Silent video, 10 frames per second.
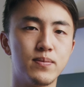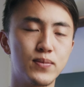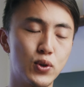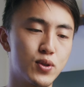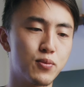
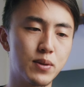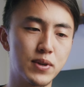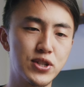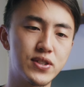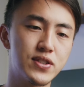Those are pretty
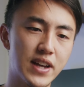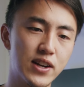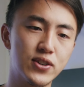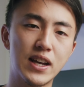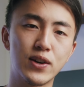much the
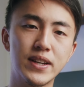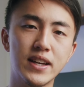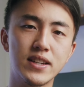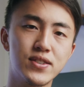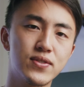standard
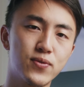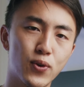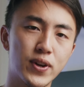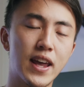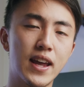nowadays.
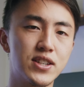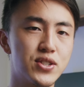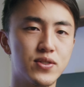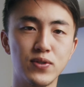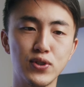4K
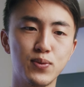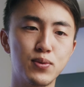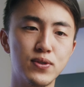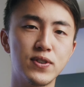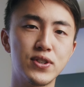just to
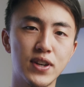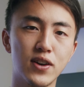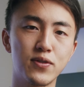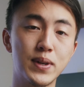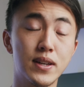future-proof
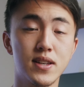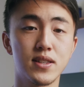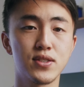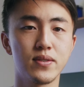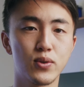yourself, because
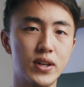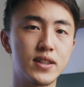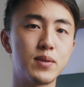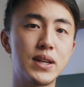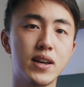that's
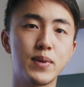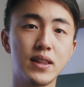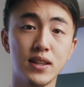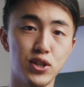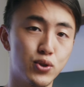quickly becoming
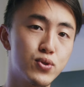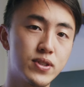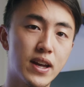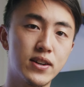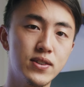the new
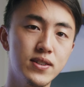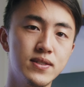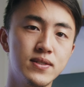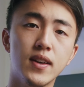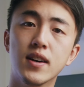standard.
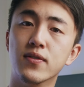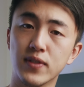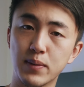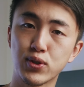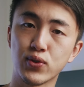A
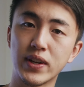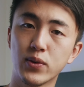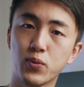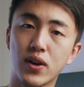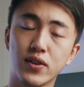flip
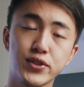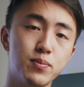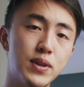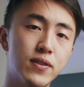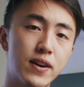screen would also
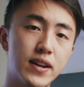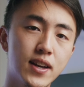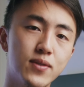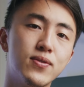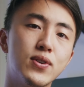be very
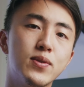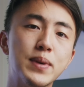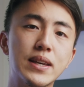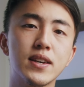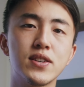helpful,
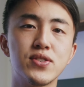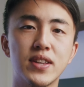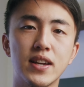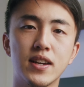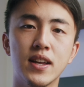because
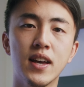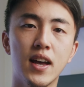then